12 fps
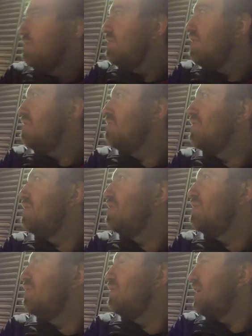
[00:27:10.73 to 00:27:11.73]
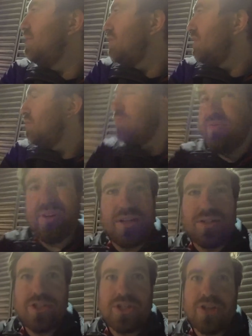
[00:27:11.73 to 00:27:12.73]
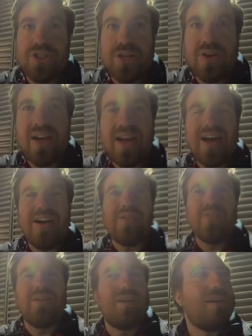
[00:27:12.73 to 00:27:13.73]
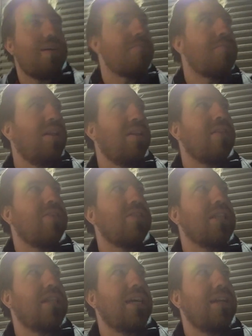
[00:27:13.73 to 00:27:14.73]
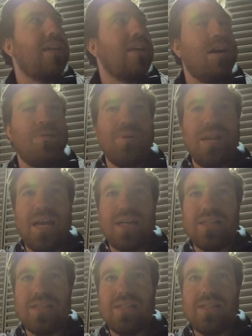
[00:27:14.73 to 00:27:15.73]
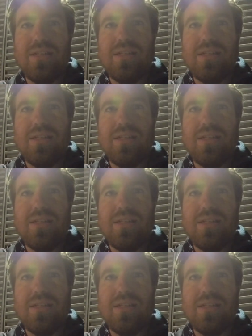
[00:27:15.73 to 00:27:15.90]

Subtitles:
Volvo and one of the Rivians charging right now. I think there's a Lightning up next.